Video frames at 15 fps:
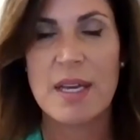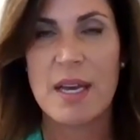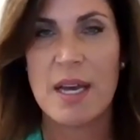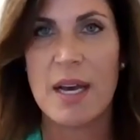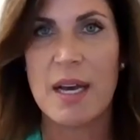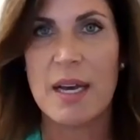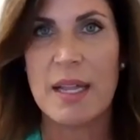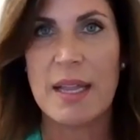
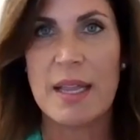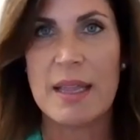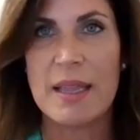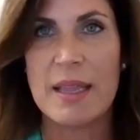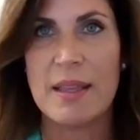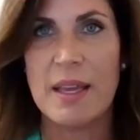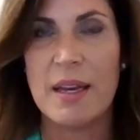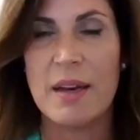
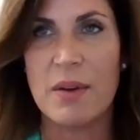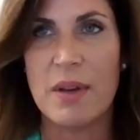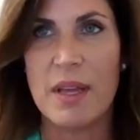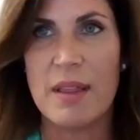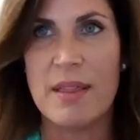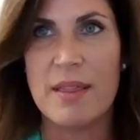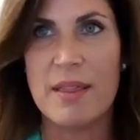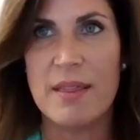
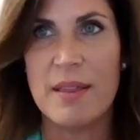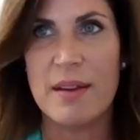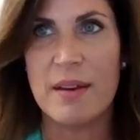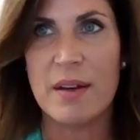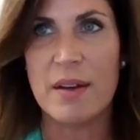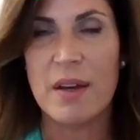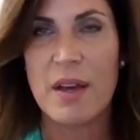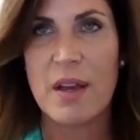
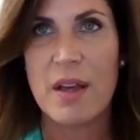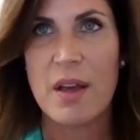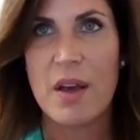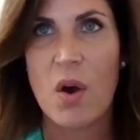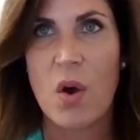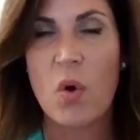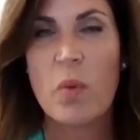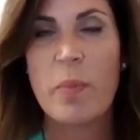The
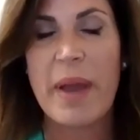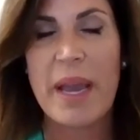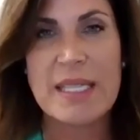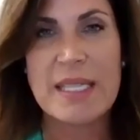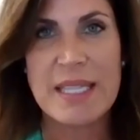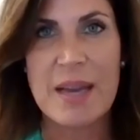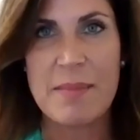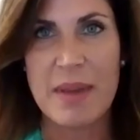whole
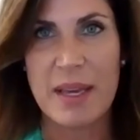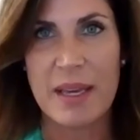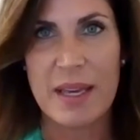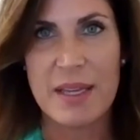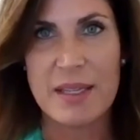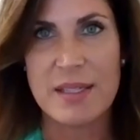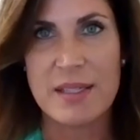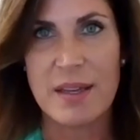pandemic
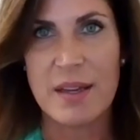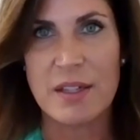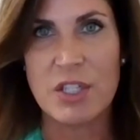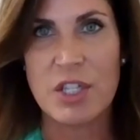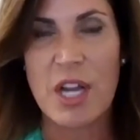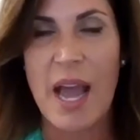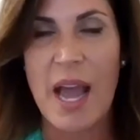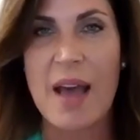is a
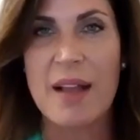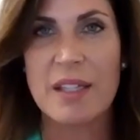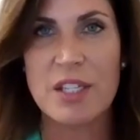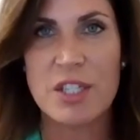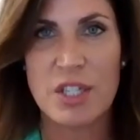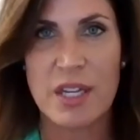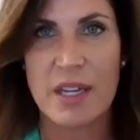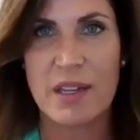
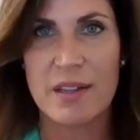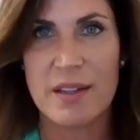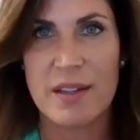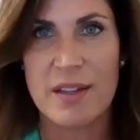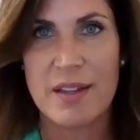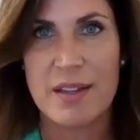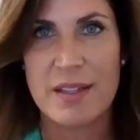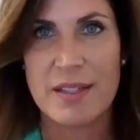challenging
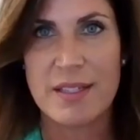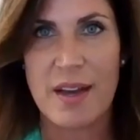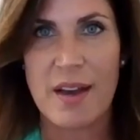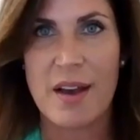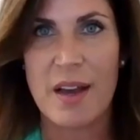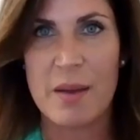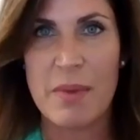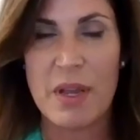
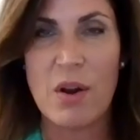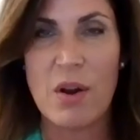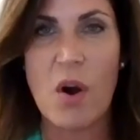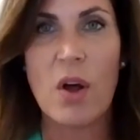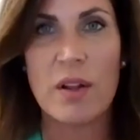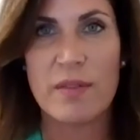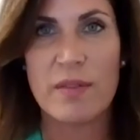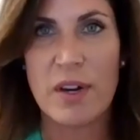time in
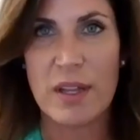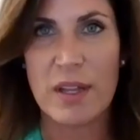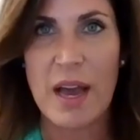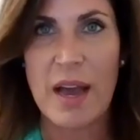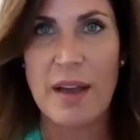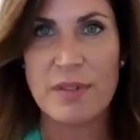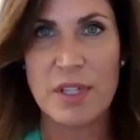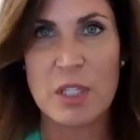all of our
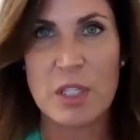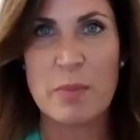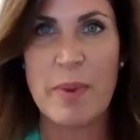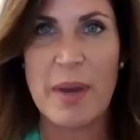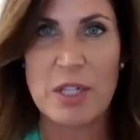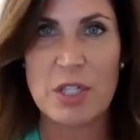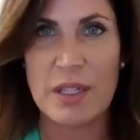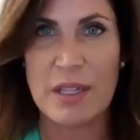lives,
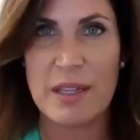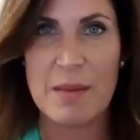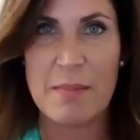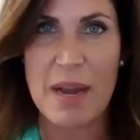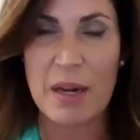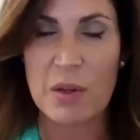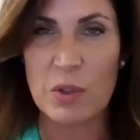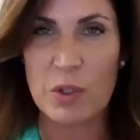especially the
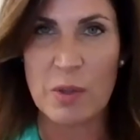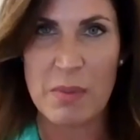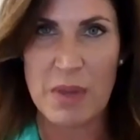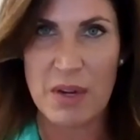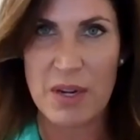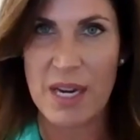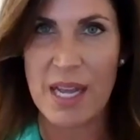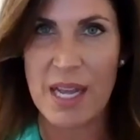medical
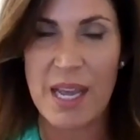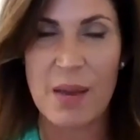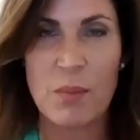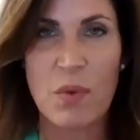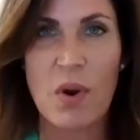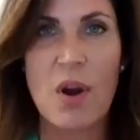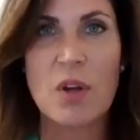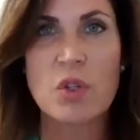community. And
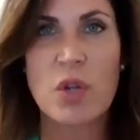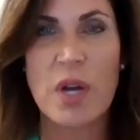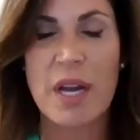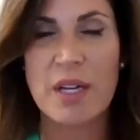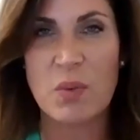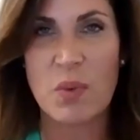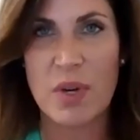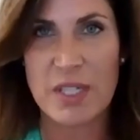we're all
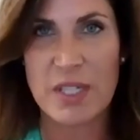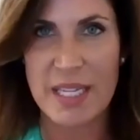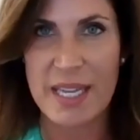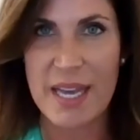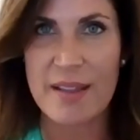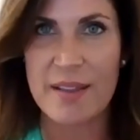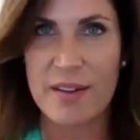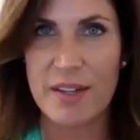trying to work
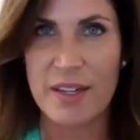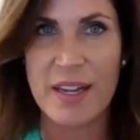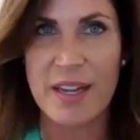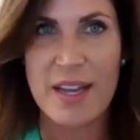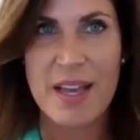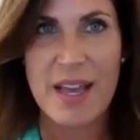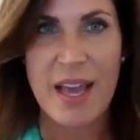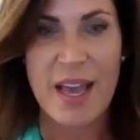together
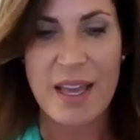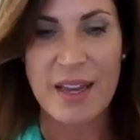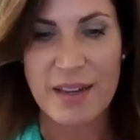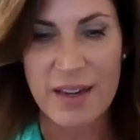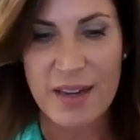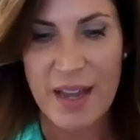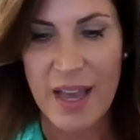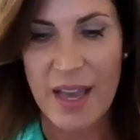
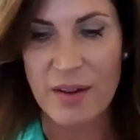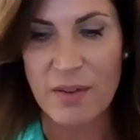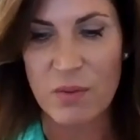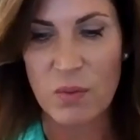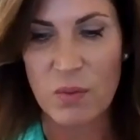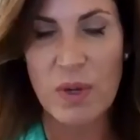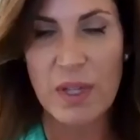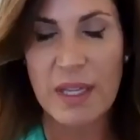and
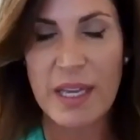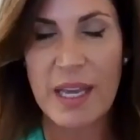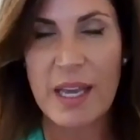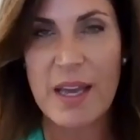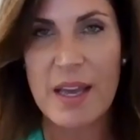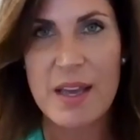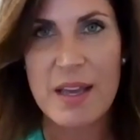really